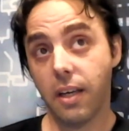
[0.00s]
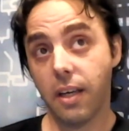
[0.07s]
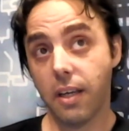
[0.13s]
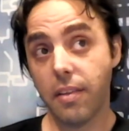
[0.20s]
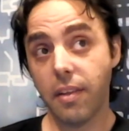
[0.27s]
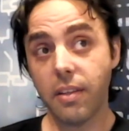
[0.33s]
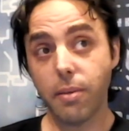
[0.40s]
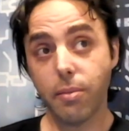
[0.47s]
I
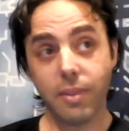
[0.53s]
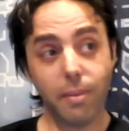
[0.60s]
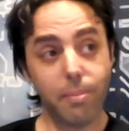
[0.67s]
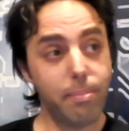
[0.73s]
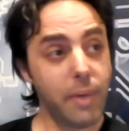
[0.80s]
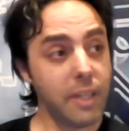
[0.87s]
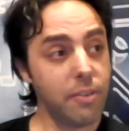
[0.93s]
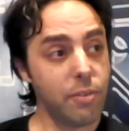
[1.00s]
think the
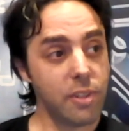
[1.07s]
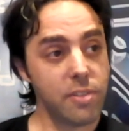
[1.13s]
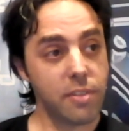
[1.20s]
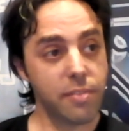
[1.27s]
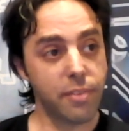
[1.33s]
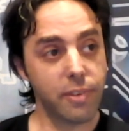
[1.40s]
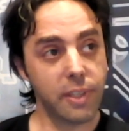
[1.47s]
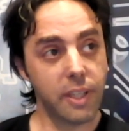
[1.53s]
main reason
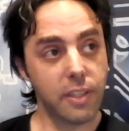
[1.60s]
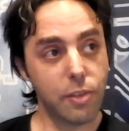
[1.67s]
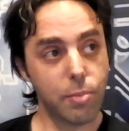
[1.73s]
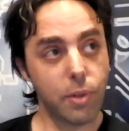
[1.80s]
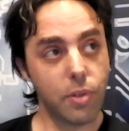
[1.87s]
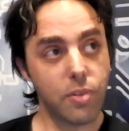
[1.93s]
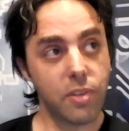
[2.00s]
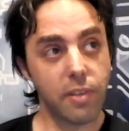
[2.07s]
for that is
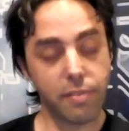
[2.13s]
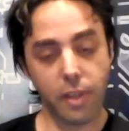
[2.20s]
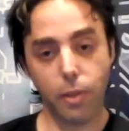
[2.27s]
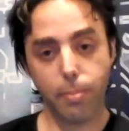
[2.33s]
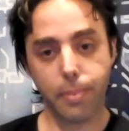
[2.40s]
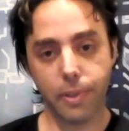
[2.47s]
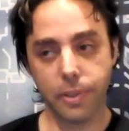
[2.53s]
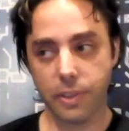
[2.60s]
because
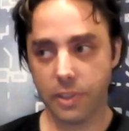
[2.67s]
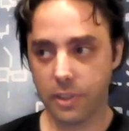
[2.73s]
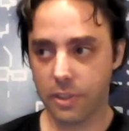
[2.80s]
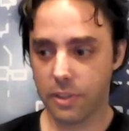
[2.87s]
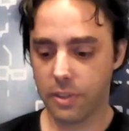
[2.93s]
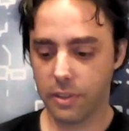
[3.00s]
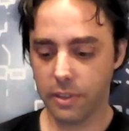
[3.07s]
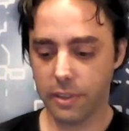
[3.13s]

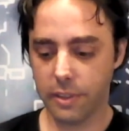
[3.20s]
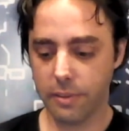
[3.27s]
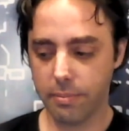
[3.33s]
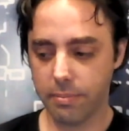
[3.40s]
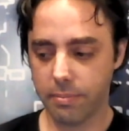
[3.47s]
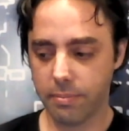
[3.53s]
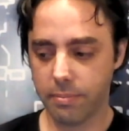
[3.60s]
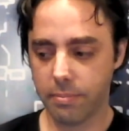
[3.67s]
developers,
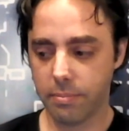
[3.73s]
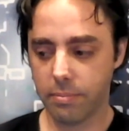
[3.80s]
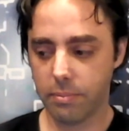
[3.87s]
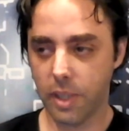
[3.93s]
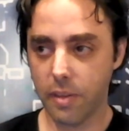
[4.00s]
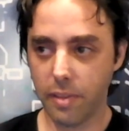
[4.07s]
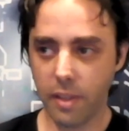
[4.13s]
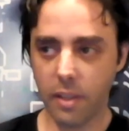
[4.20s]

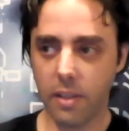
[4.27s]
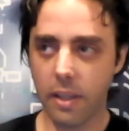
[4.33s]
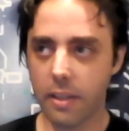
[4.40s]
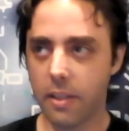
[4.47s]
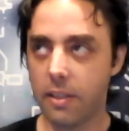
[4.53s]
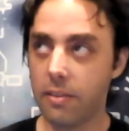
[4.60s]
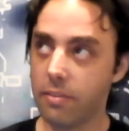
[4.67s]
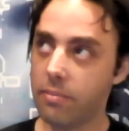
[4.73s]
they think
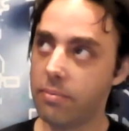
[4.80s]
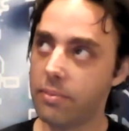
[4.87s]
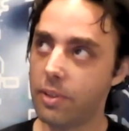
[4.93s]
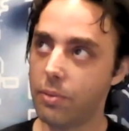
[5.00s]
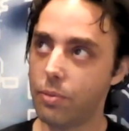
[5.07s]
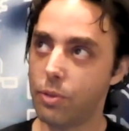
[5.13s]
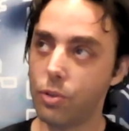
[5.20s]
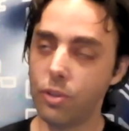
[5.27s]
in
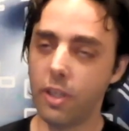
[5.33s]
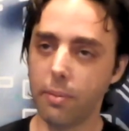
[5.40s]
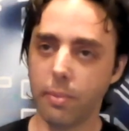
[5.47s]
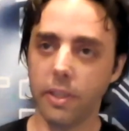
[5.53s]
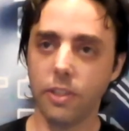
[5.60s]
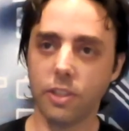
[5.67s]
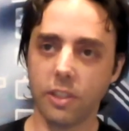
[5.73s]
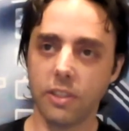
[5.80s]
two
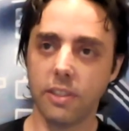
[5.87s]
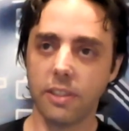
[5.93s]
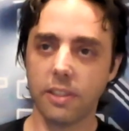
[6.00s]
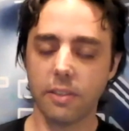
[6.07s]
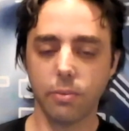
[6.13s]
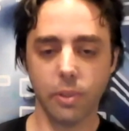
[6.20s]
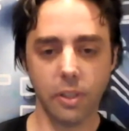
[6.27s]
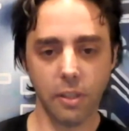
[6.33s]

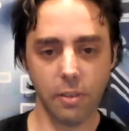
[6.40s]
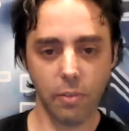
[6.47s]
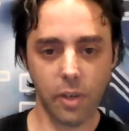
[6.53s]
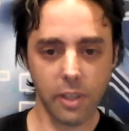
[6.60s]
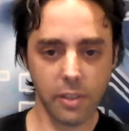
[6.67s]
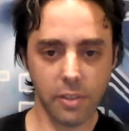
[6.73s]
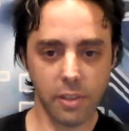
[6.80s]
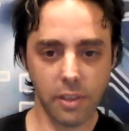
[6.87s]
dimensions when they
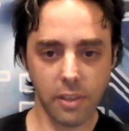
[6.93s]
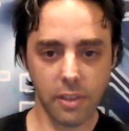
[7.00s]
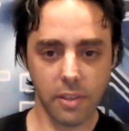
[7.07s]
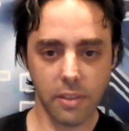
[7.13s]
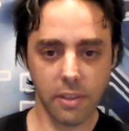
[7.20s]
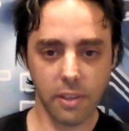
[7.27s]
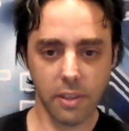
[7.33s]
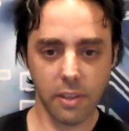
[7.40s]
write
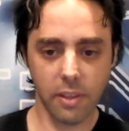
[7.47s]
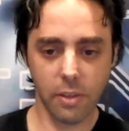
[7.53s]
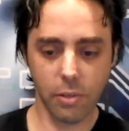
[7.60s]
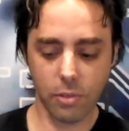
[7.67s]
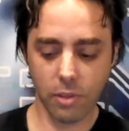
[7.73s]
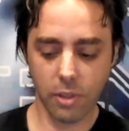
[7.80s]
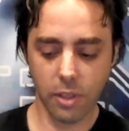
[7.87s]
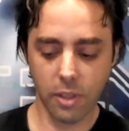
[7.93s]
a code.
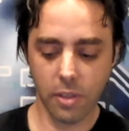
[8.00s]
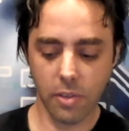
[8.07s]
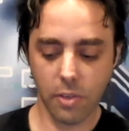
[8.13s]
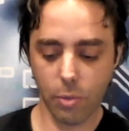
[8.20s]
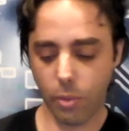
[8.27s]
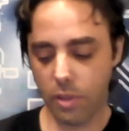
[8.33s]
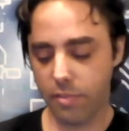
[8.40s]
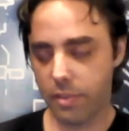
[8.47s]
So
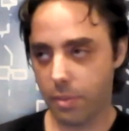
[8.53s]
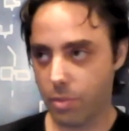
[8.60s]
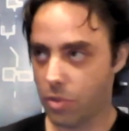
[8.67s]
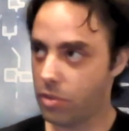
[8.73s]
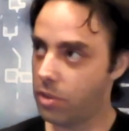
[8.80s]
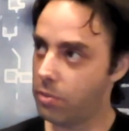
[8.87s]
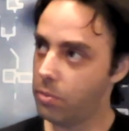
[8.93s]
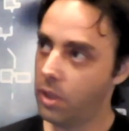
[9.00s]
one of them is
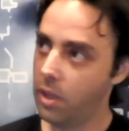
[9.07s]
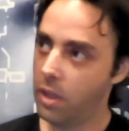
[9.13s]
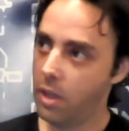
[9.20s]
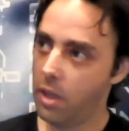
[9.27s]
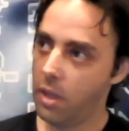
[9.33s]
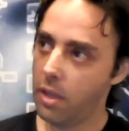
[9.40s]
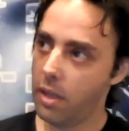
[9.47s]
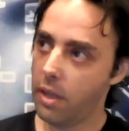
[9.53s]

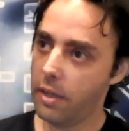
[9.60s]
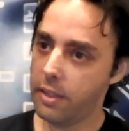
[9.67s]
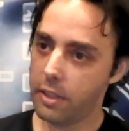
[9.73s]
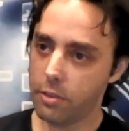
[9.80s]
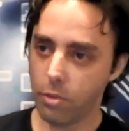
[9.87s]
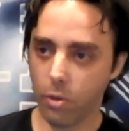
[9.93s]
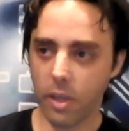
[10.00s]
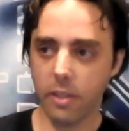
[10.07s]
I need
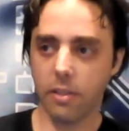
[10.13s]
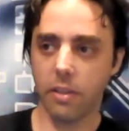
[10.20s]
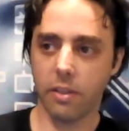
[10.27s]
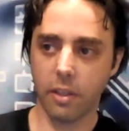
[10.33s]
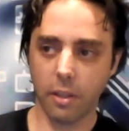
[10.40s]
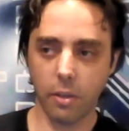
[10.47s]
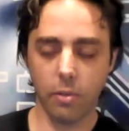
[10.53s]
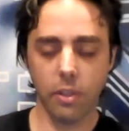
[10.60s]
to write the
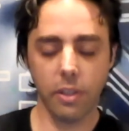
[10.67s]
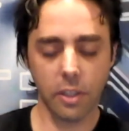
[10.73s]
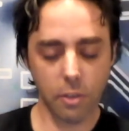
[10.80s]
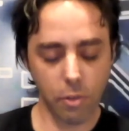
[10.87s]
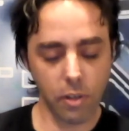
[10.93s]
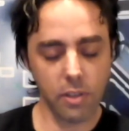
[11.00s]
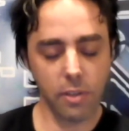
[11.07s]
code. I need to run